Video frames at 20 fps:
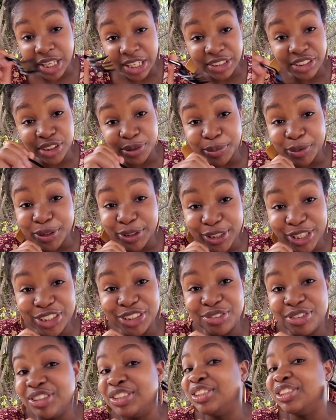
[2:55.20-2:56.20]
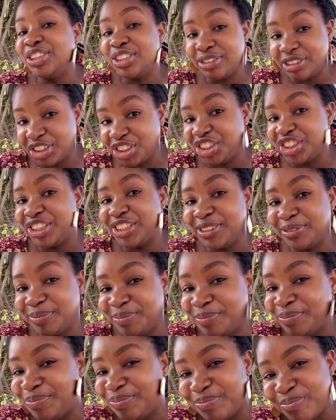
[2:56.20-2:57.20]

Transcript: That's some good sweet and sour chicken.